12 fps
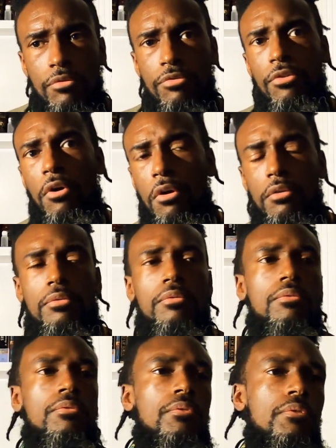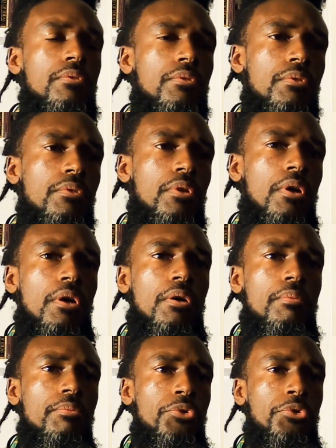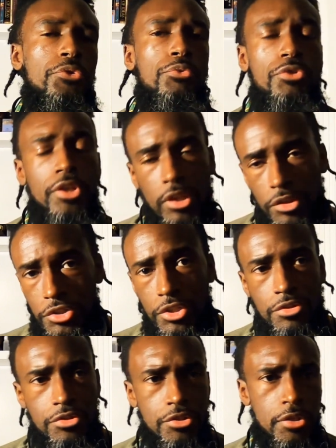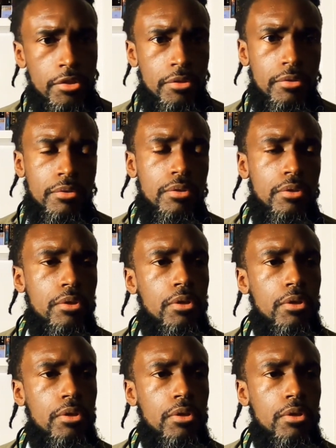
thought, your due diligence in